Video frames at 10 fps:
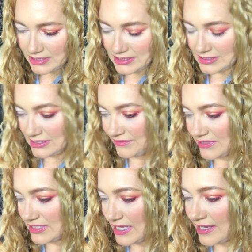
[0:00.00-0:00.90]
It doesn't even
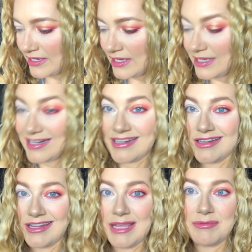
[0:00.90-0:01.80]
say, and I
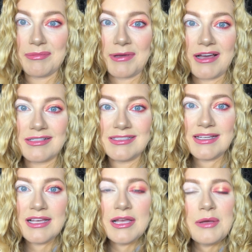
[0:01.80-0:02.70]
didn't keep the box.
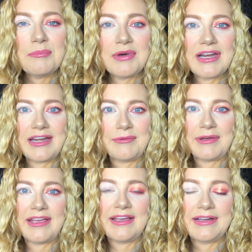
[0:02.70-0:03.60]
But
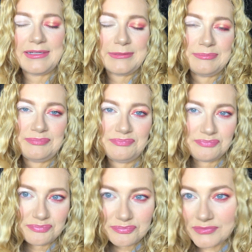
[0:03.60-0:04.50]
anyway,
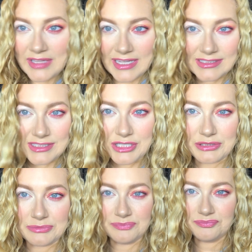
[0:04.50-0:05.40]
yeah,
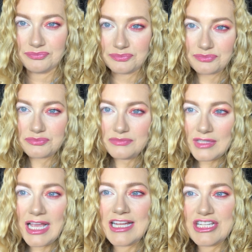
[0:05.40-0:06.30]
so
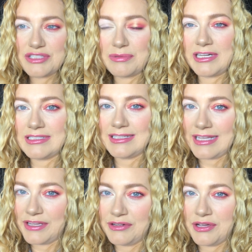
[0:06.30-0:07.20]
I just wanted to
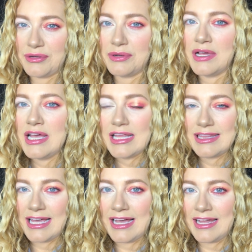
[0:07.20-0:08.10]
let you know
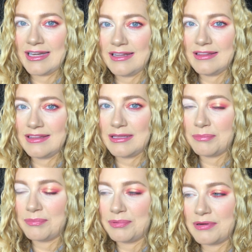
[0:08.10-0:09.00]
that the
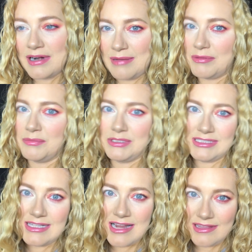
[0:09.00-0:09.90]
problem was
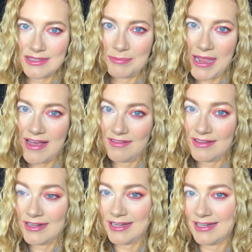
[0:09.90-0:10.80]
not the
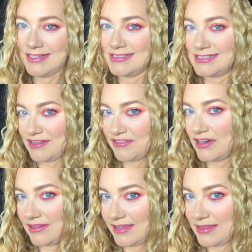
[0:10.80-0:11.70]
palette, it is
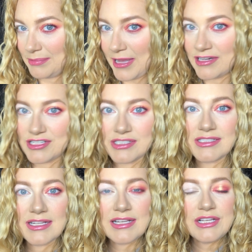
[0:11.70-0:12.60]
definitely the patches.